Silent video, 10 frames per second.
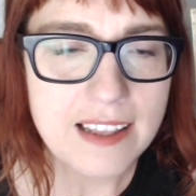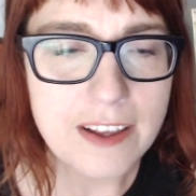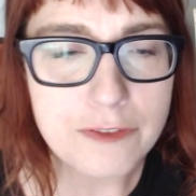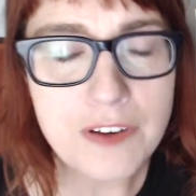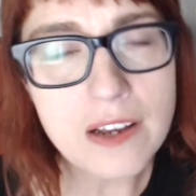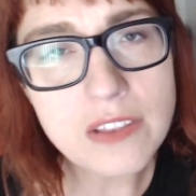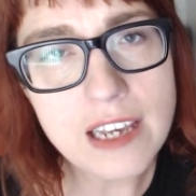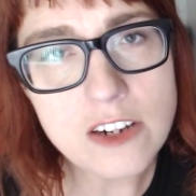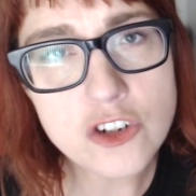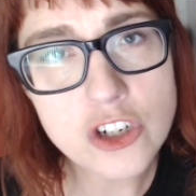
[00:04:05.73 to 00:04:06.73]
that found
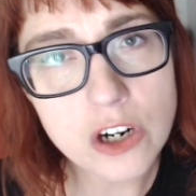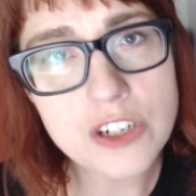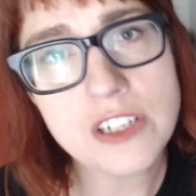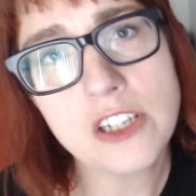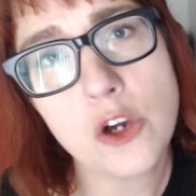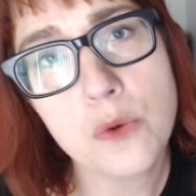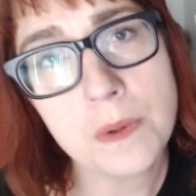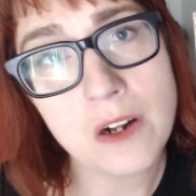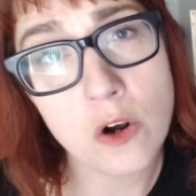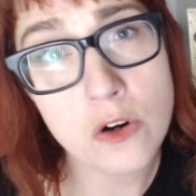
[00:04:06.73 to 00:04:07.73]
that sharks in the
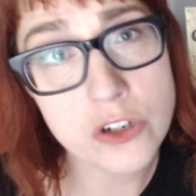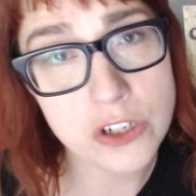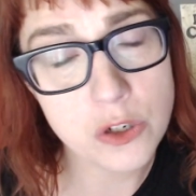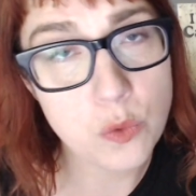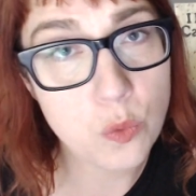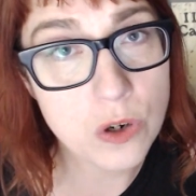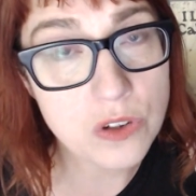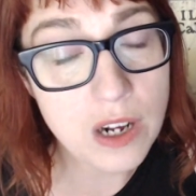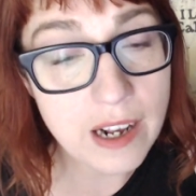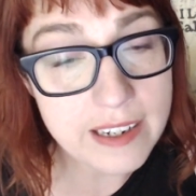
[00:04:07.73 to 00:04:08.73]
open ocean were
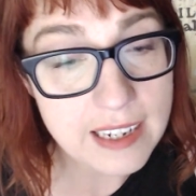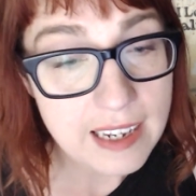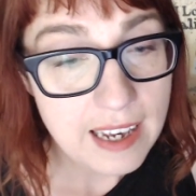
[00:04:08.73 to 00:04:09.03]
not